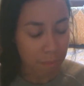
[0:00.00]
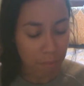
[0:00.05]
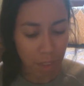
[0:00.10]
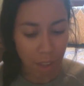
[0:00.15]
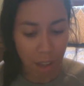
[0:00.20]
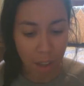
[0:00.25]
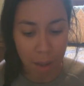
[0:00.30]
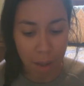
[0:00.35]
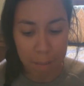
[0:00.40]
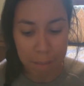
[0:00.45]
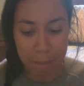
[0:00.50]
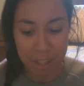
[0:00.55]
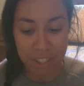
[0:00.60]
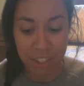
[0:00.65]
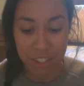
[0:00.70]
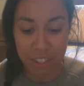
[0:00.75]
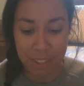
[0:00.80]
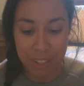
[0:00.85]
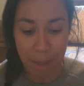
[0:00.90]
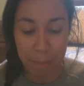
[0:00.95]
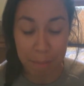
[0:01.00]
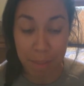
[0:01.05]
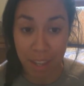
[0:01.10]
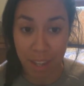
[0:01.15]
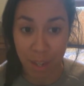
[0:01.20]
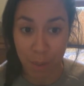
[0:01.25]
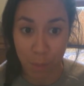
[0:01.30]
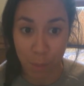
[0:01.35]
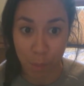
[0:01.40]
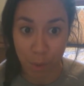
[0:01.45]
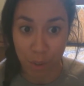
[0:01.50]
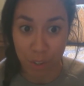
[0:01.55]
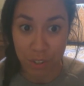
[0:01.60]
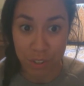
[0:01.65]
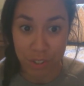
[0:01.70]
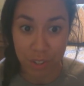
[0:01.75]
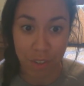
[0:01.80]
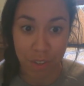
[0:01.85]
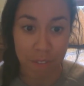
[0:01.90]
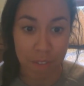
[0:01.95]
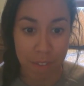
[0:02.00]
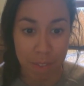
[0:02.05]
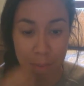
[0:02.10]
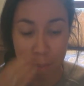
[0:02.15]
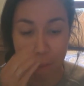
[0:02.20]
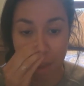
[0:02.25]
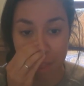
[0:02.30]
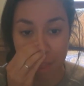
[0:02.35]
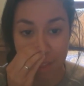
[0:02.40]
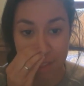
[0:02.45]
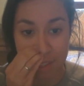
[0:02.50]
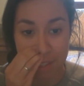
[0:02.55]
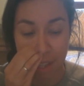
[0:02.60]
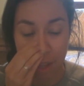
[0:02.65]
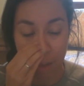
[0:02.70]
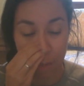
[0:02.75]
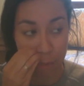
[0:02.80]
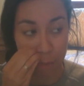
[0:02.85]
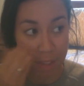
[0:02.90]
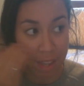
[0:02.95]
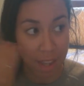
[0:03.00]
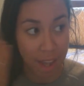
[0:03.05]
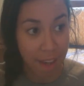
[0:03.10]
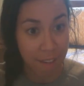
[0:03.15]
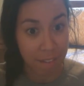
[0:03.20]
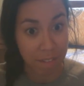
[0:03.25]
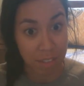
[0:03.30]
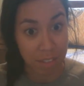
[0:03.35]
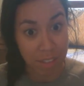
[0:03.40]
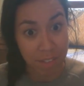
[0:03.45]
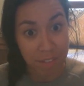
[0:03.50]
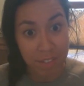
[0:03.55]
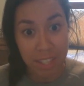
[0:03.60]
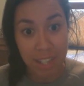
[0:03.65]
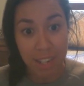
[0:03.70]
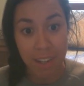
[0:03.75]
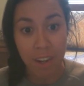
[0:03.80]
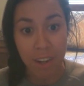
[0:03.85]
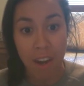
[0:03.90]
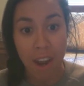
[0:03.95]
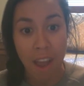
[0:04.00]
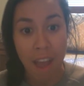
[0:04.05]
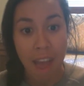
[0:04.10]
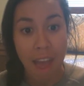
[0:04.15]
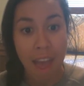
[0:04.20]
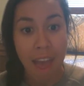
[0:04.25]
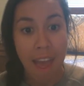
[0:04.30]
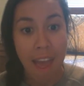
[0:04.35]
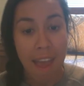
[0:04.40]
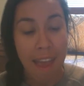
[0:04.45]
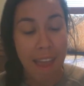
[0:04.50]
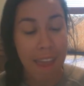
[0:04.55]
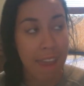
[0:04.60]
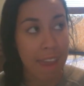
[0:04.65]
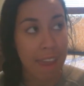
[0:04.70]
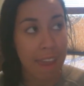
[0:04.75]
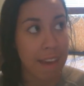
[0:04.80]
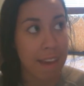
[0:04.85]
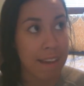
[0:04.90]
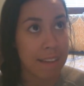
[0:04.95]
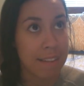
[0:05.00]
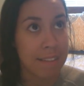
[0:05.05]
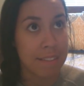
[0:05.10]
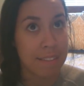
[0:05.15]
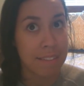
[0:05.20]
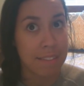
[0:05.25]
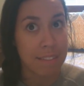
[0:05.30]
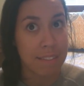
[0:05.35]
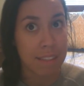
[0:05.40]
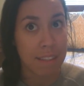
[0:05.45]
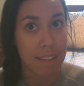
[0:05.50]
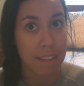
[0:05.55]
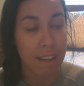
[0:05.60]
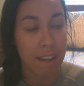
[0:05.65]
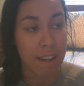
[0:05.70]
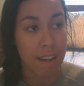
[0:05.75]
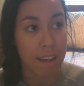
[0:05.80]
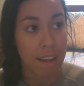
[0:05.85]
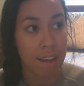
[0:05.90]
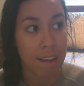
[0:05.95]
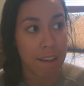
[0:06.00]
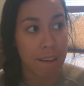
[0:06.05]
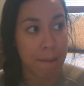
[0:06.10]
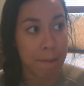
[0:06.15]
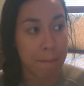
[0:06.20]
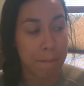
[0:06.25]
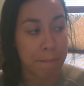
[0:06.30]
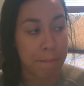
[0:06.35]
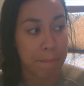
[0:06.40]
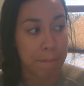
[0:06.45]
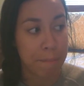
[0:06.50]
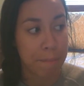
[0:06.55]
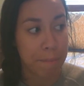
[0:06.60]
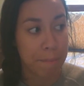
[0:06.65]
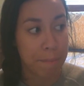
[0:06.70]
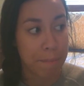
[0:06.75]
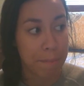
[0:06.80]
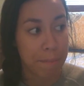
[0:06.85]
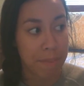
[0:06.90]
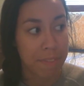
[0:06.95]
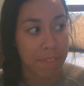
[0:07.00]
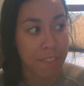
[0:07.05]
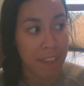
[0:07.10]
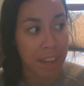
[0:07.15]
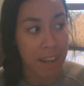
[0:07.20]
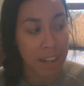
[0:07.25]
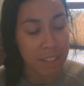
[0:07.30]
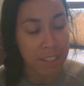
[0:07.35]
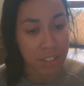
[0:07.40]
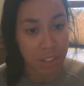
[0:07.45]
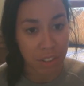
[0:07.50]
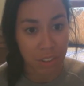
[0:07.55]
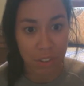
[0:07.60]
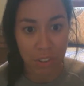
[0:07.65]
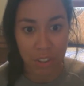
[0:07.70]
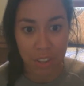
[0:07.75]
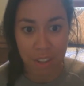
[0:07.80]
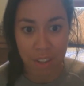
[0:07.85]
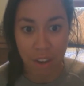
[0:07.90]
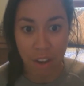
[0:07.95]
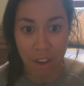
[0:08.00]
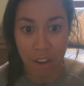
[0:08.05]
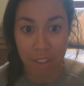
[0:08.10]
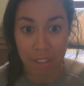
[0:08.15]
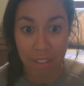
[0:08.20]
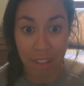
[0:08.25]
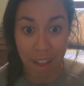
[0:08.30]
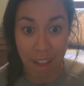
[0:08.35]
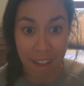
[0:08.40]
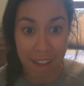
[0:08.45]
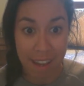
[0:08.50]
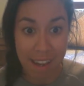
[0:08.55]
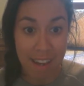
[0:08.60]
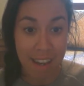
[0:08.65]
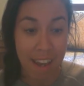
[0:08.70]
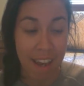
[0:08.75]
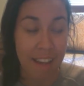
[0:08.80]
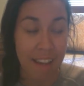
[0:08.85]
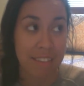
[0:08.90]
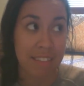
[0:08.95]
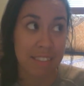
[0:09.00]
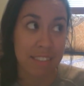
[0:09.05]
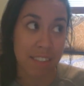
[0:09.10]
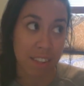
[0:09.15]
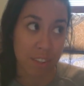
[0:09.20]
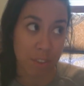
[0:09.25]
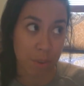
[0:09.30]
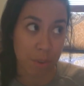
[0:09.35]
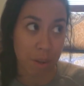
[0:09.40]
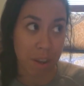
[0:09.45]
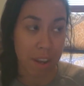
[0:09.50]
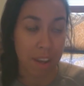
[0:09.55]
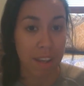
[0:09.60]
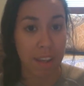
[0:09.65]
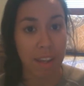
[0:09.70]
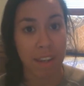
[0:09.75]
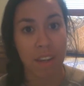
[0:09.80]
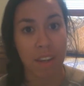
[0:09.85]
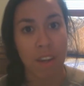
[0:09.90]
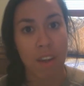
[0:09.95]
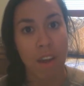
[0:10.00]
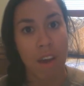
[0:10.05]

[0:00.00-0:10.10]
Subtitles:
But it just kept getting worse over the months that we have lived here. And then I started looking online at stuttering and,